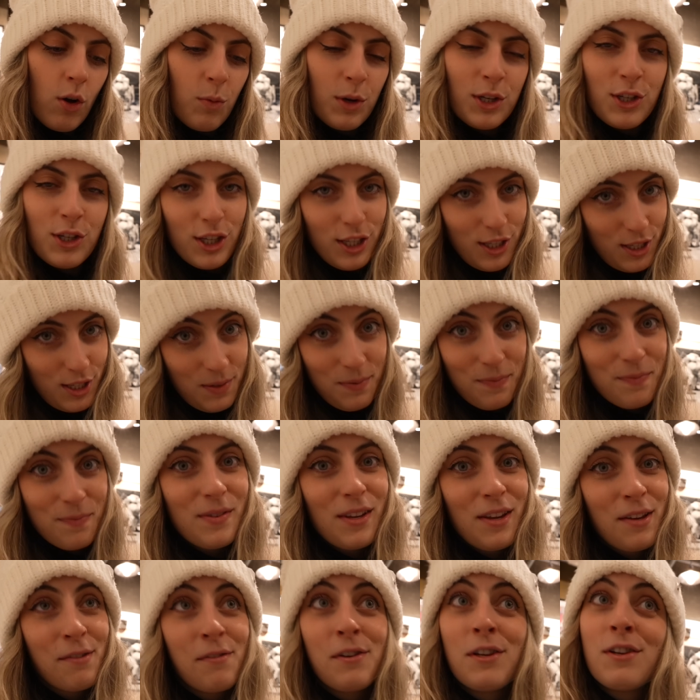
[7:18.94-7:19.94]
which is,
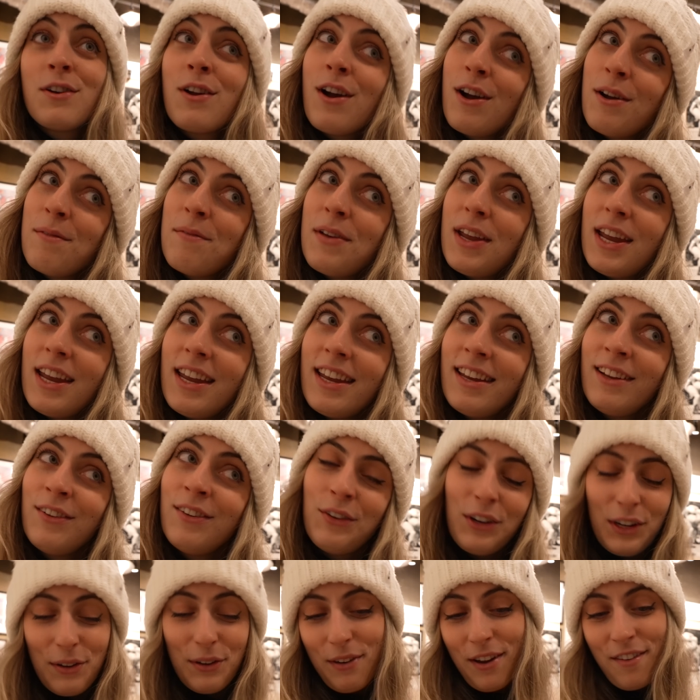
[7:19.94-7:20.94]
if you know me,
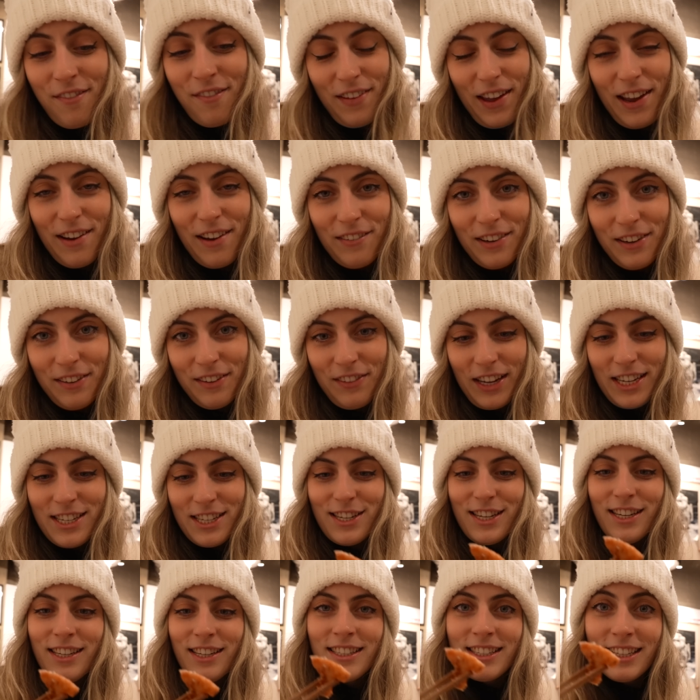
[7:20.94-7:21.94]
one of my favorite
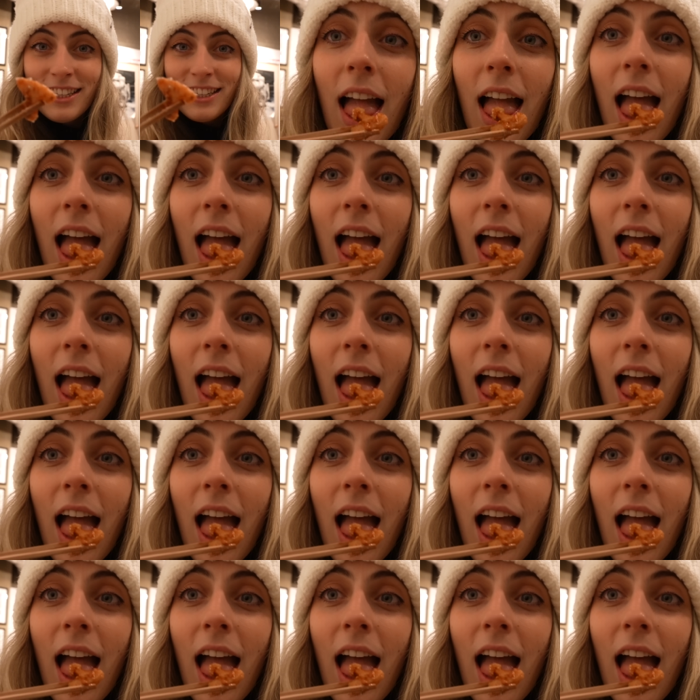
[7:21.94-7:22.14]
veggies.